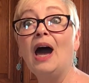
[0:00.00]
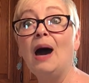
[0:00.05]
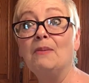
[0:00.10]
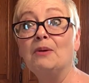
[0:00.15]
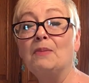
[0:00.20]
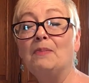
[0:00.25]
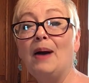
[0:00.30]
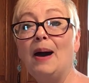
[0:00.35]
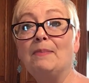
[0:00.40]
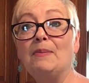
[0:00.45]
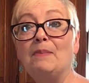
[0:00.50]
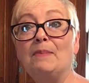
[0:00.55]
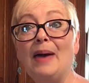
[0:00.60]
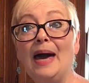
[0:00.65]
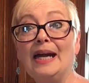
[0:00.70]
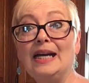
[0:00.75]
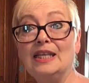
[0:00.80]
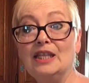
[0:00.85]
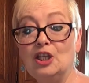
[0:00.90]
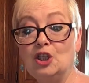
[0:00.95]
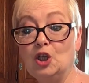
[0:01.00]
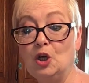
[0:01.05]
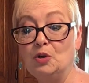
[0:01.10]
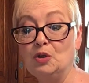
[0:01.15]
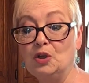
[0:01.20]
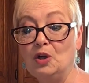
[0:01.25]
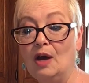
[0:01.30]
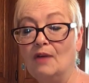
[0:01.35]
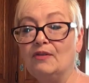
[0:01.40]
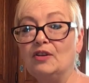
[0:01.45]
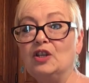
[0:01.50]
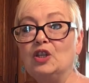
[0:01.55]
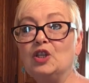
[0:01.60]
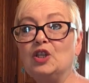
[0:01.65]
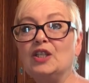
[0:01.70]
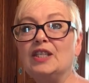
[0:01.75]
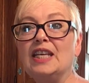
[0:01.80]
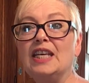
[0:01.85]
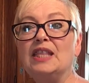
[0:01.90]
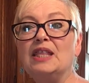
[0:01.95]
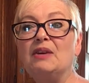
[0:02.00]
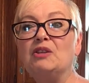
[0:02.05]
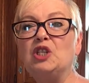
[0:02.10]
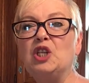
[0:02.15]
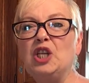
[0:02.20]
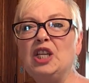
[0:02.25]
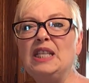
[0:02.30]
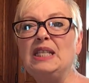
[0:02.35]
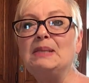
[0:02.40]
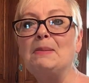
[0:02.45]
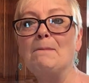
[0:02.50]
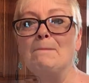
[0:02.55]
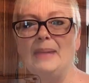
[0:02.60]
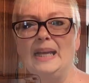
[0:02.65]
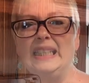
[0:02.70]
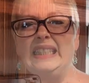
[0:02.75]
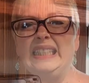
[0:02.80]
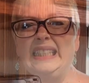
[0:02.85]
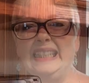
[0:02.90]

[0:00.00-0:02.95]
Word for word: I'm going to pop it back in the toaster oven and just let the cheese melt